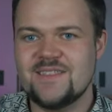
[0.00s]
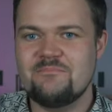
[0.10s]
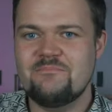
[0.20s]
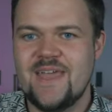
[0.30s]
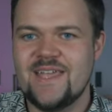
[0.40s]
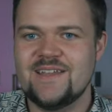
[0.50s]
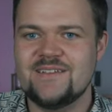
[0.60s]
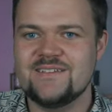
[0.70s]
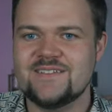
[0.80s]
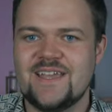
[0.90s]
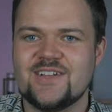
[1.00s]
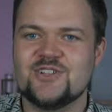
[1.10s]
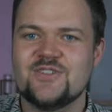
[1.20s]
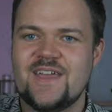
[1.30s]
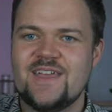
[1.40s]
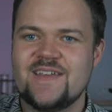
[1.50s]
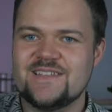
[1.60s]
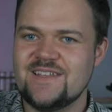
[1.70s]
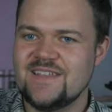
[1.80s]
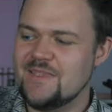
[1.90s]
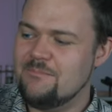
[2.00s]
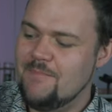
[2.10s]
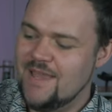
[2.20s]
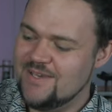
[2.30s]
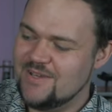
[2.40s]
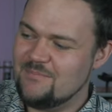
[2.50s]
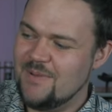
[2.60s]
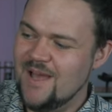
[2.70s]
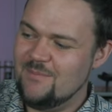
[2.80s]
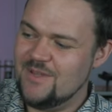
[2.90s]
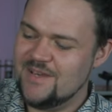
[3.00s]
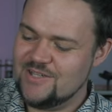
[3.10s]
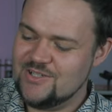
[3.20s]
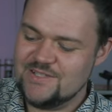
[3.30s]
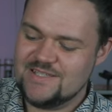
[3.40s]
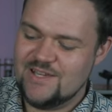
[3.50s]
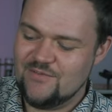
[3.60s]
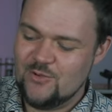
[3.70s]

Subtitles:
the main section there. That's like the main compartment. As you can see, I've